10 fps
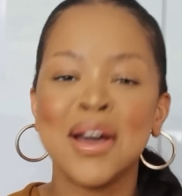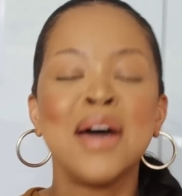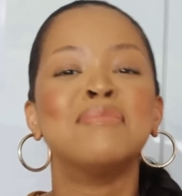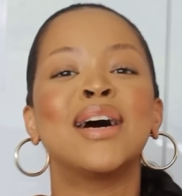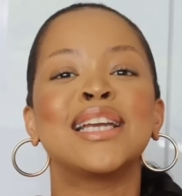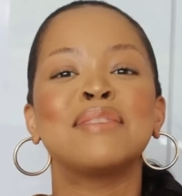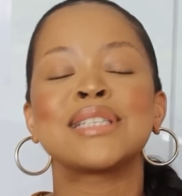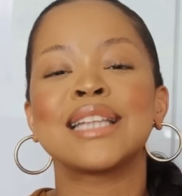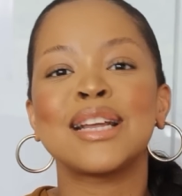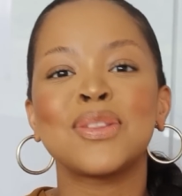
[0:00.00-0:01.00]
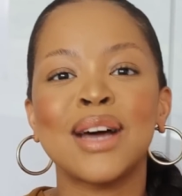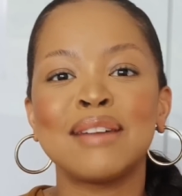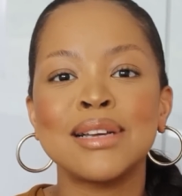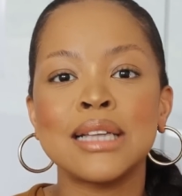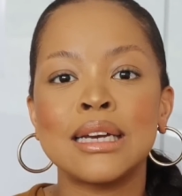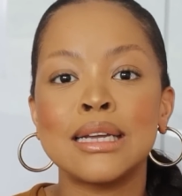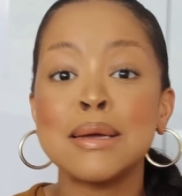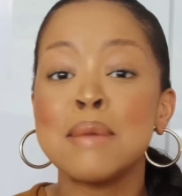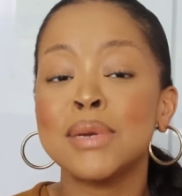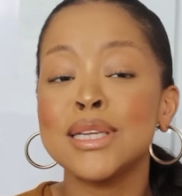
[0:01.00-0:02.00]
My name is Lerato Kamanyane.
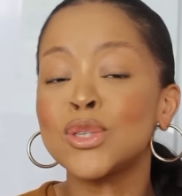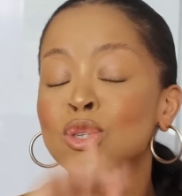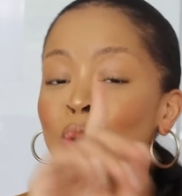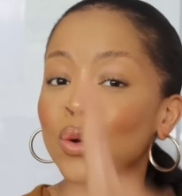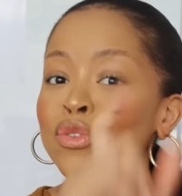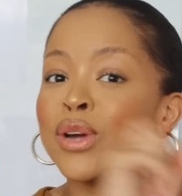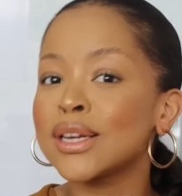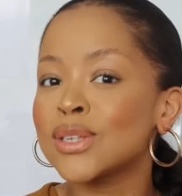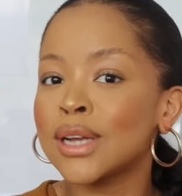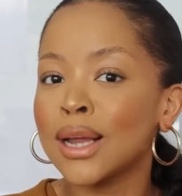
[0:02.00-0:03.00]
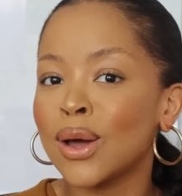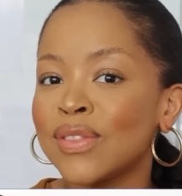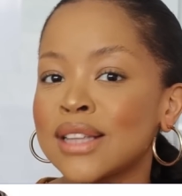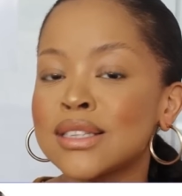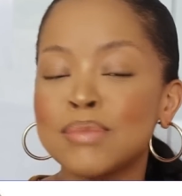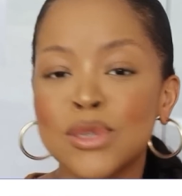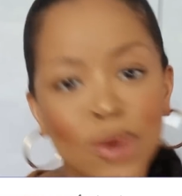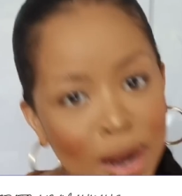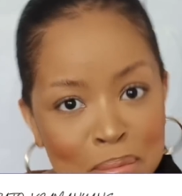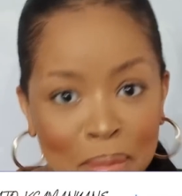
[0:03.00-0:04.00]
Please don't forget to click on that
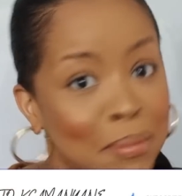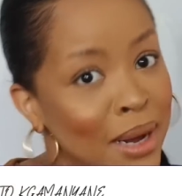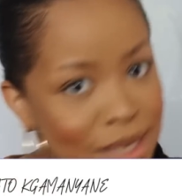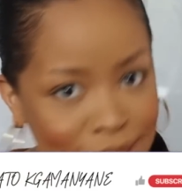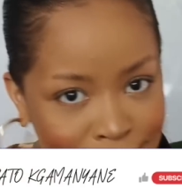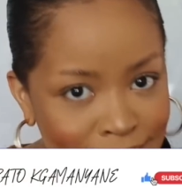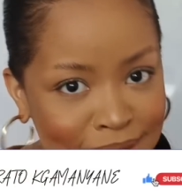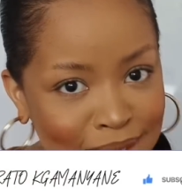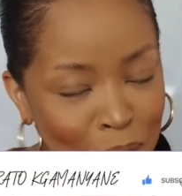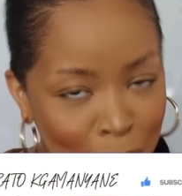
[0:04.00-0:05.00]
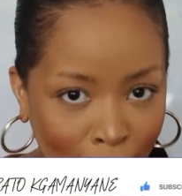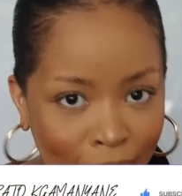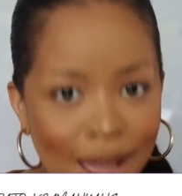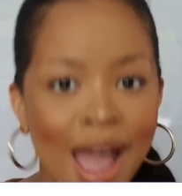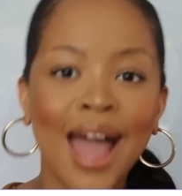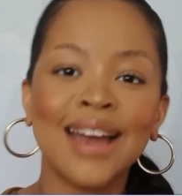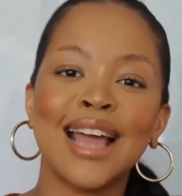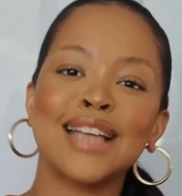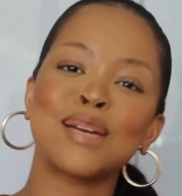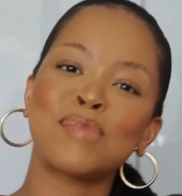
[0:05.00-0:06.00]
subscribe button, okay? And
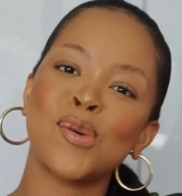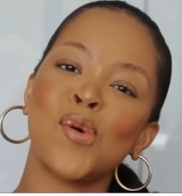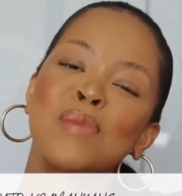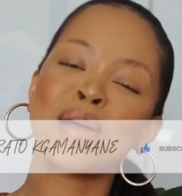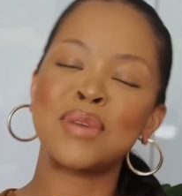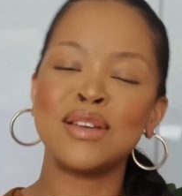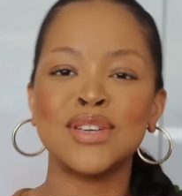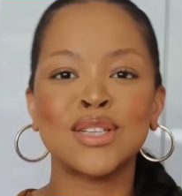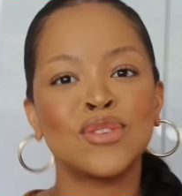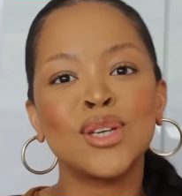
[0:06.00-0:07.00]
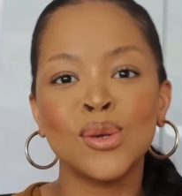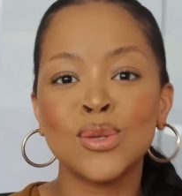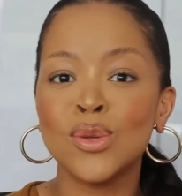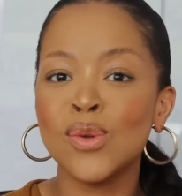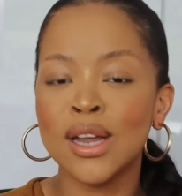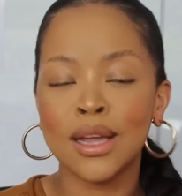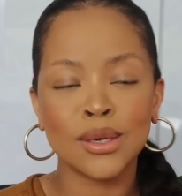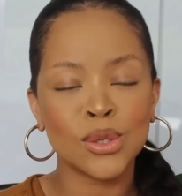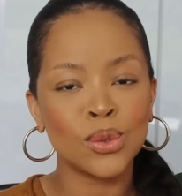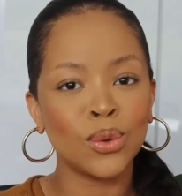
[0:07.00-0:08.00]
catch up on all my previous videos so you can get
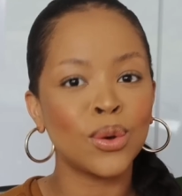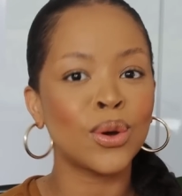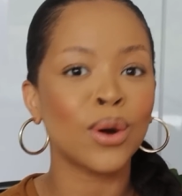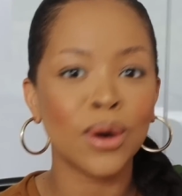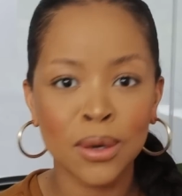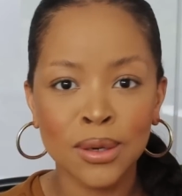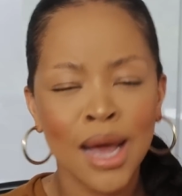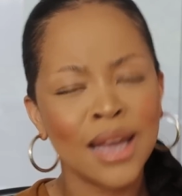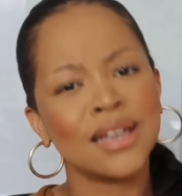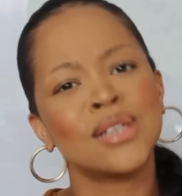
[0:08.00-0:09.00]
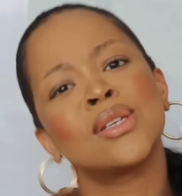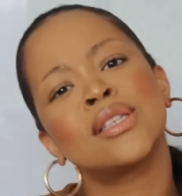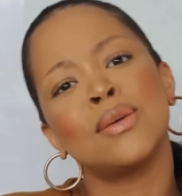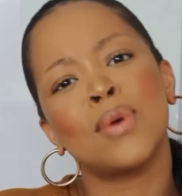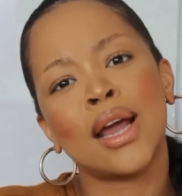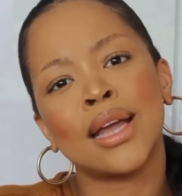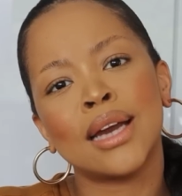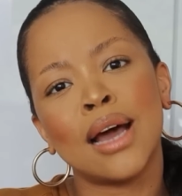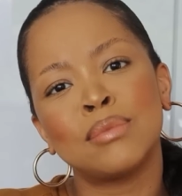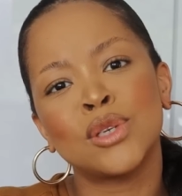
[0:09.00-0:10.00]
to know your girl, get to see what I get
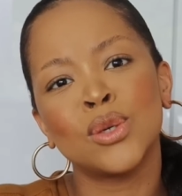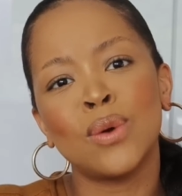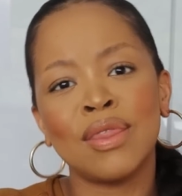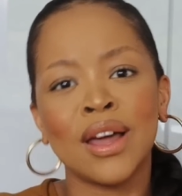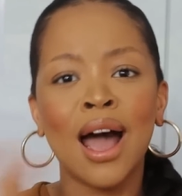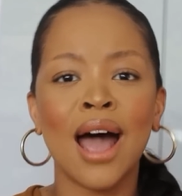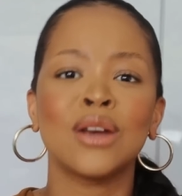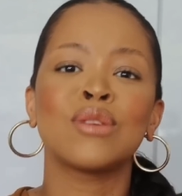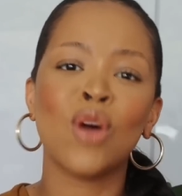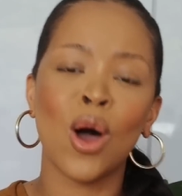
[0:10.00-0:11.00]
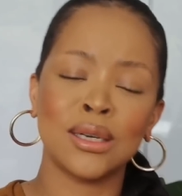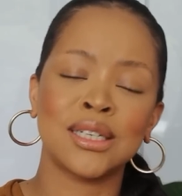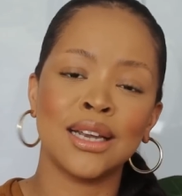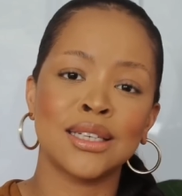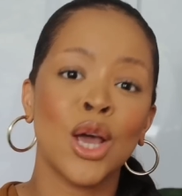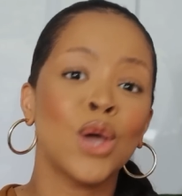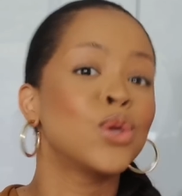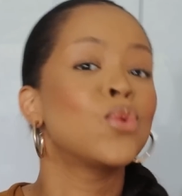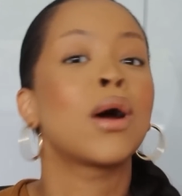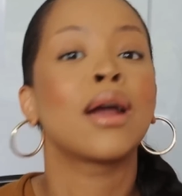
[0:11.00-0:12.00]
up to and the kind of content
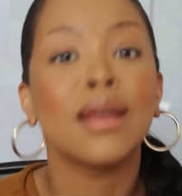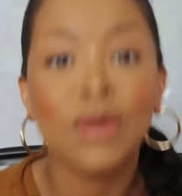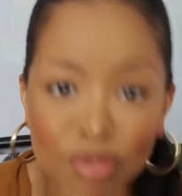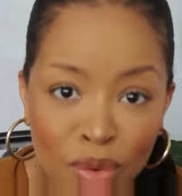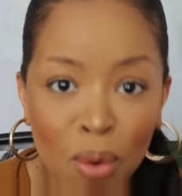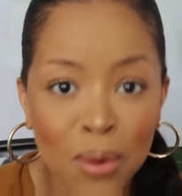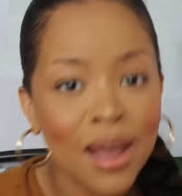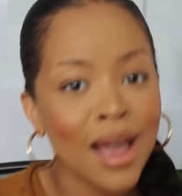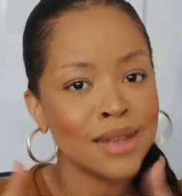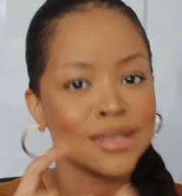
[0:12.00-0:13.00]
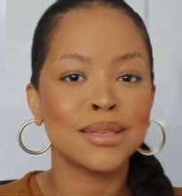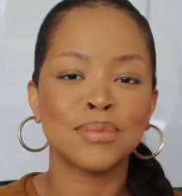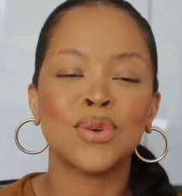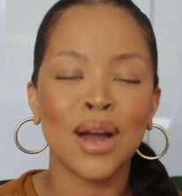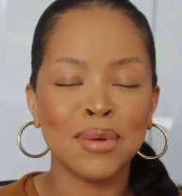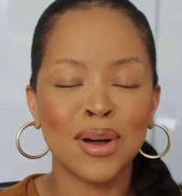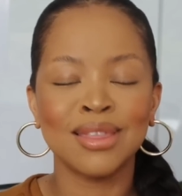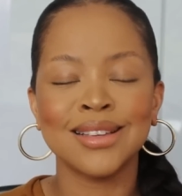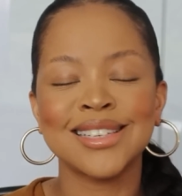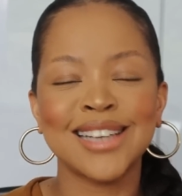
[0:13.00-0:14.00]
you are in for as a subscriber on
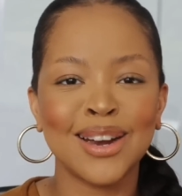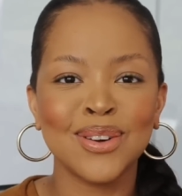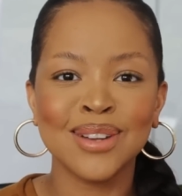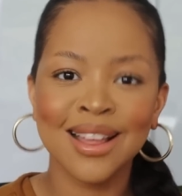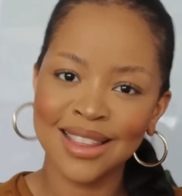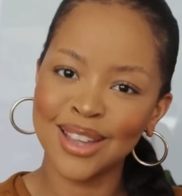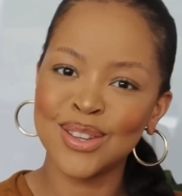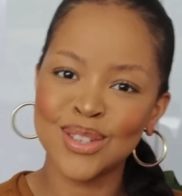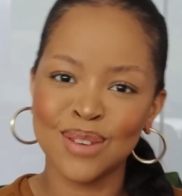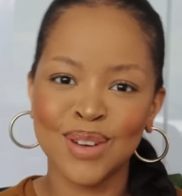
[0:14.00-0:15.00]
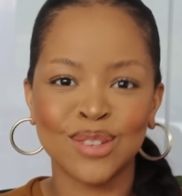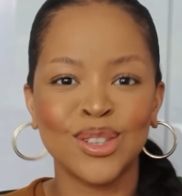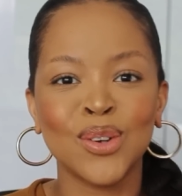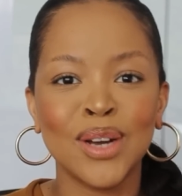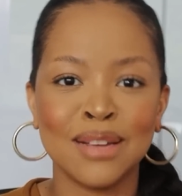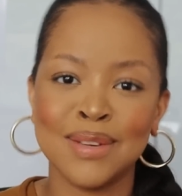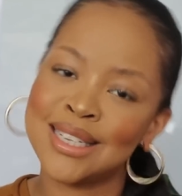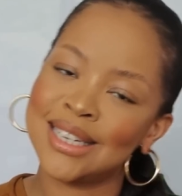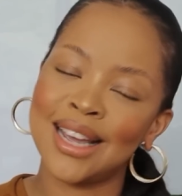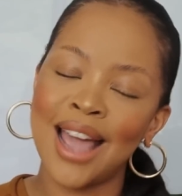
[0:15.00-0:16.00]
this channel. Thank you so much for joining me today.